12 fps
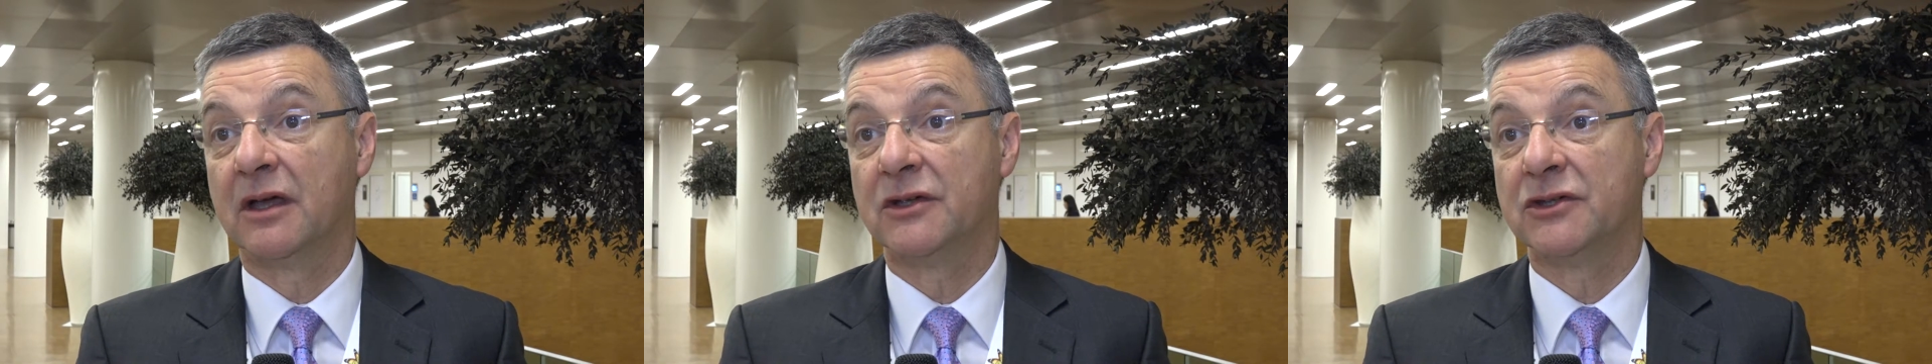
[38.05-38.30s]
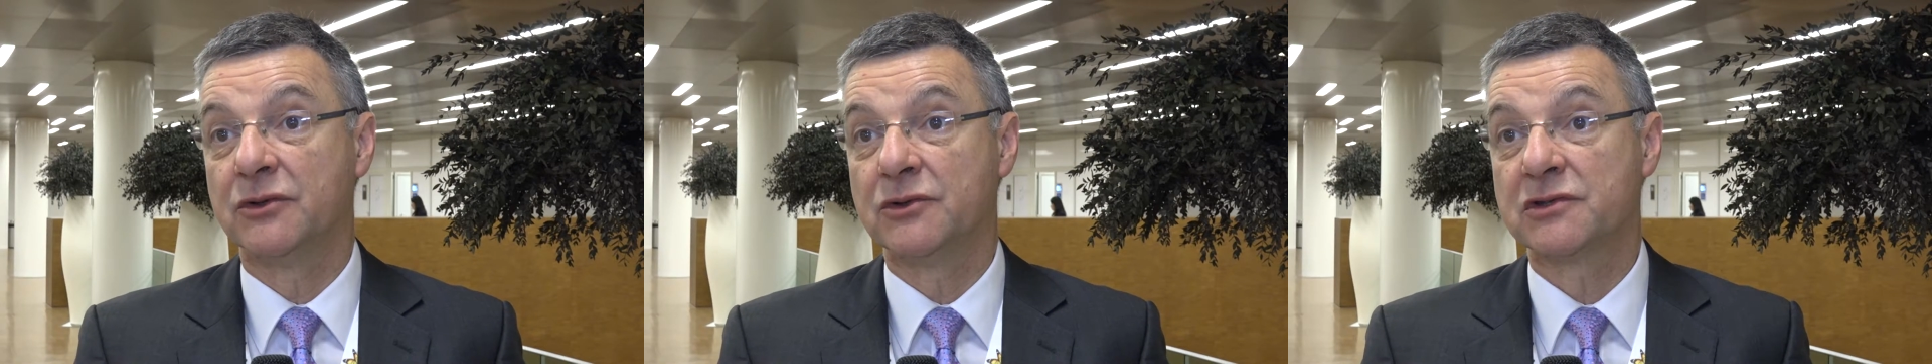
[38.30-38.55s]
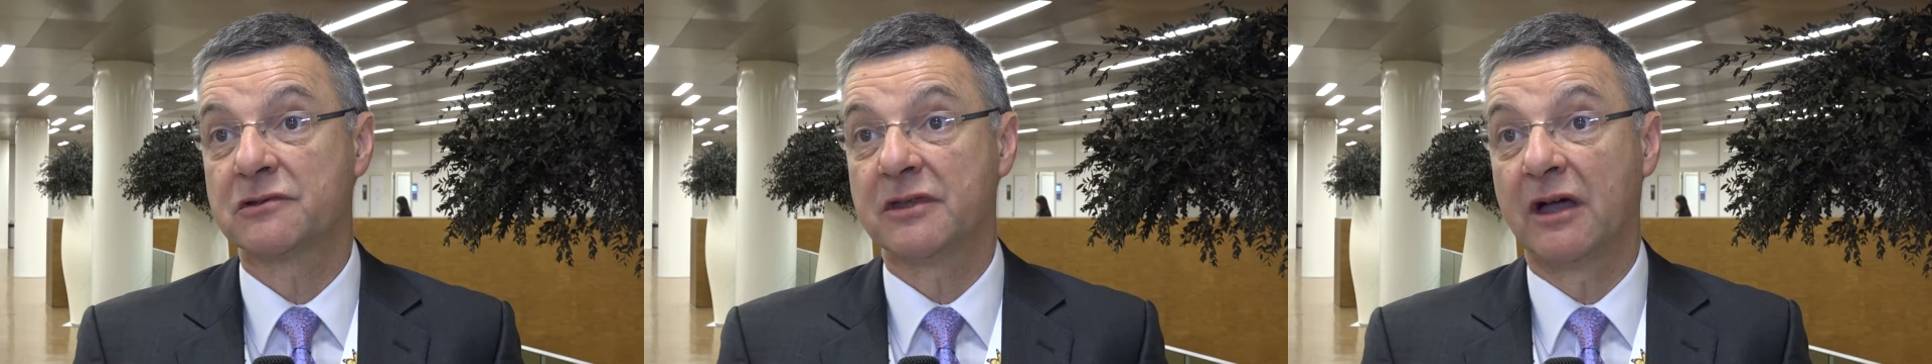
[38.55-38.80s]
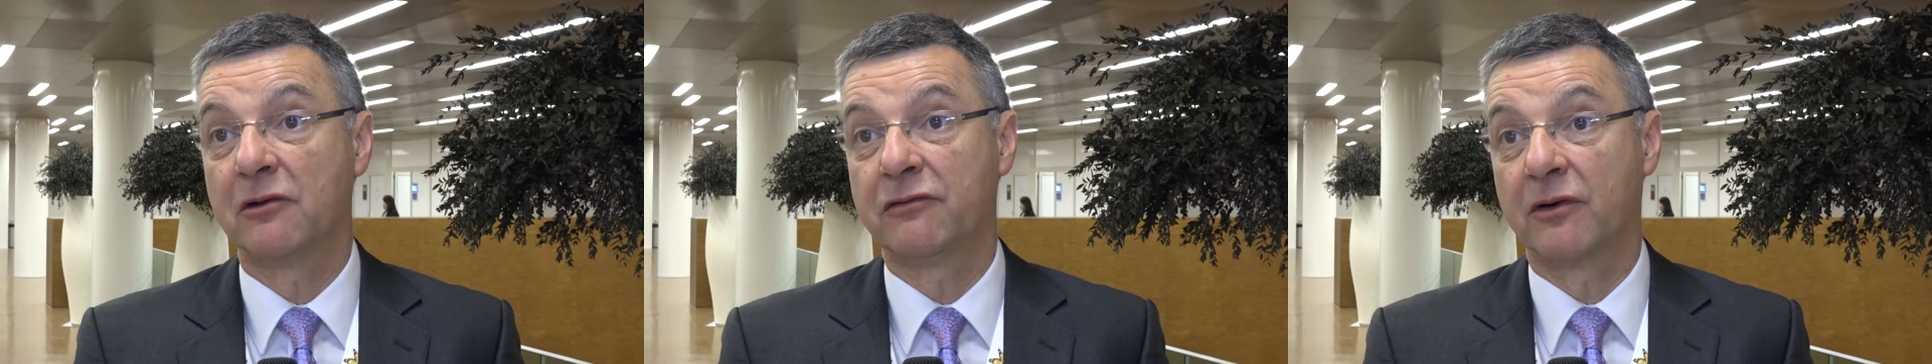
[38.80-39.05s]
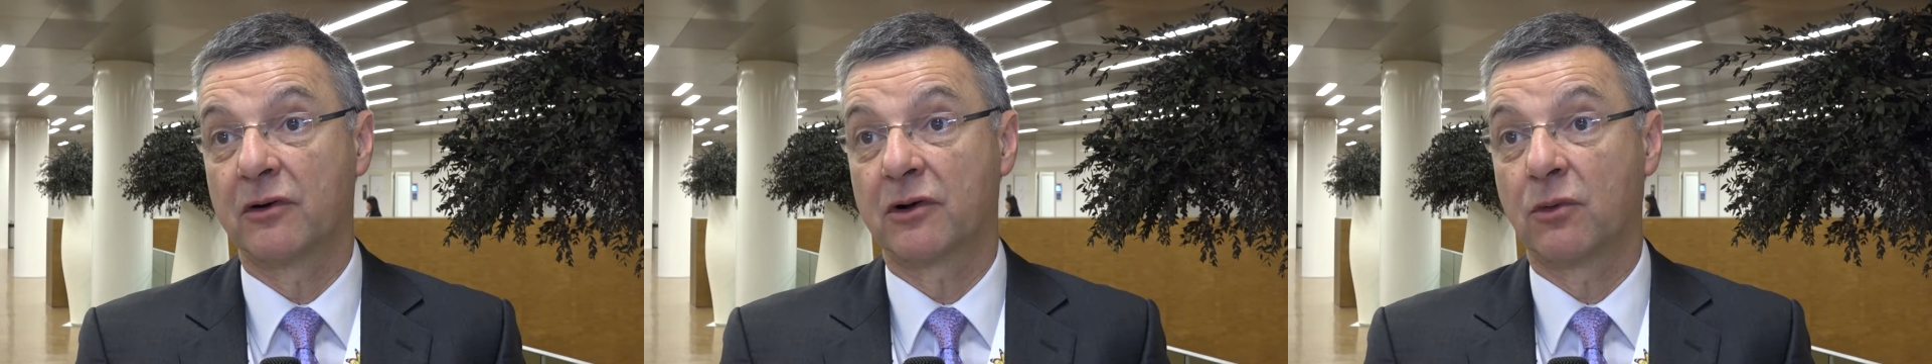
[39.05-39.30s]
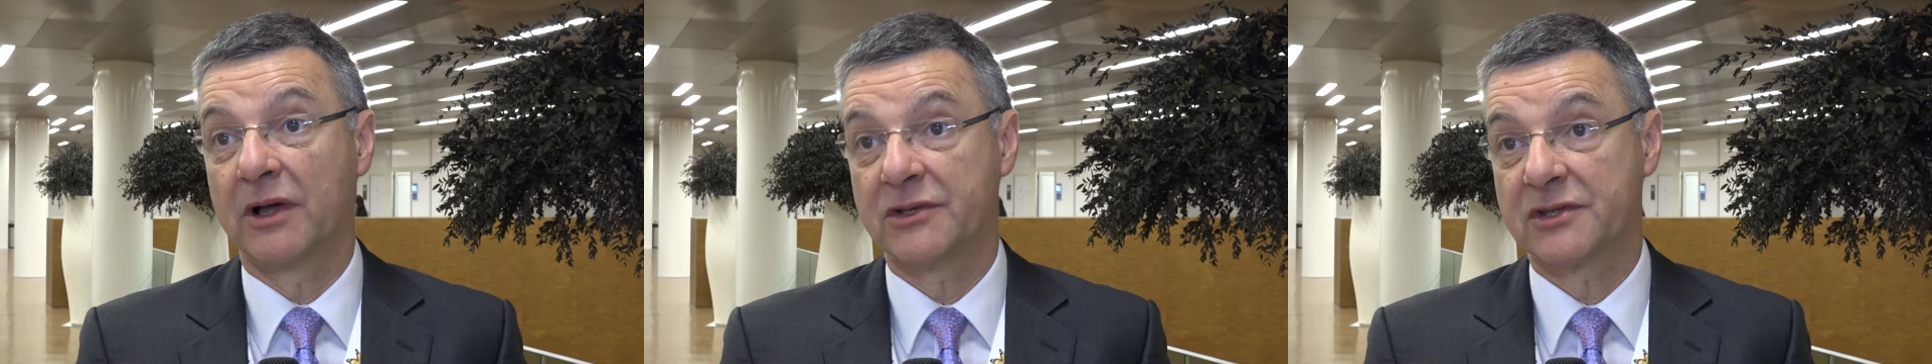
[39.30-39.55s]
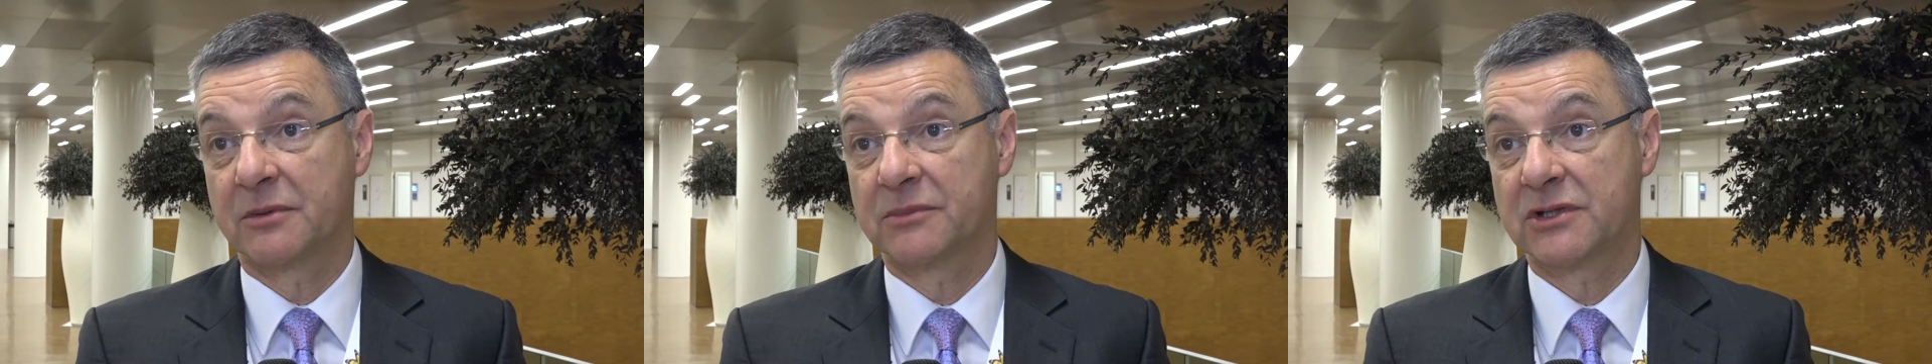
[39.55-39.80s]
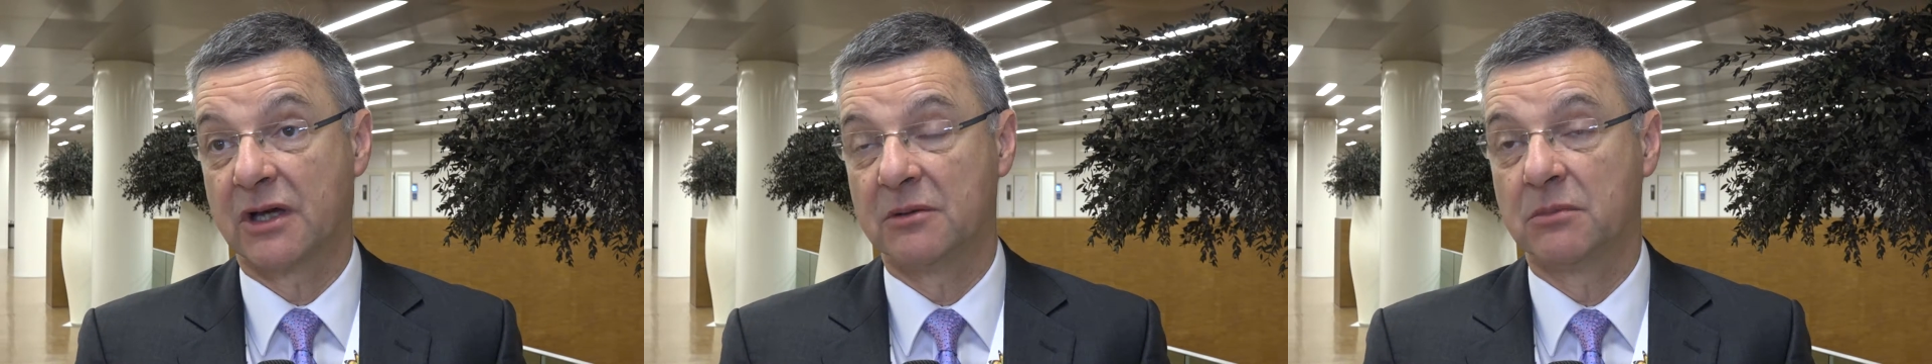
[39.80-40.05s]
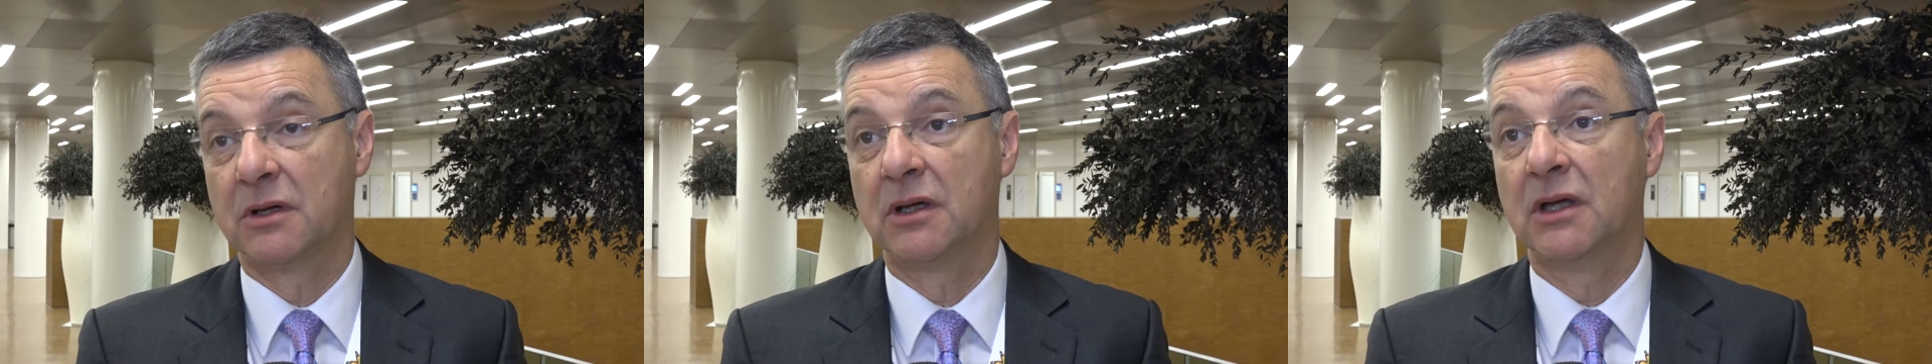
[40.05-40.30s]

used now for quite some time